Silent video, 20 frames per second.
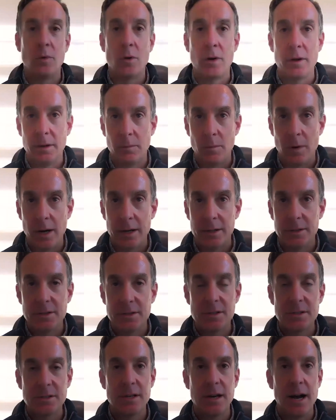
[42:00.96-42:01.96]
more than
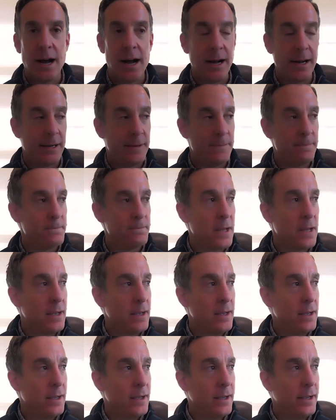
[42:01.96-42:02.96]
once. Mm. Um,
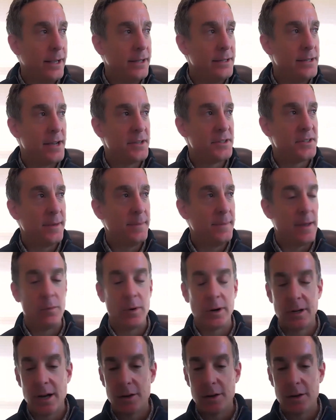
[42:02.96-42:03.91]
it does seem that when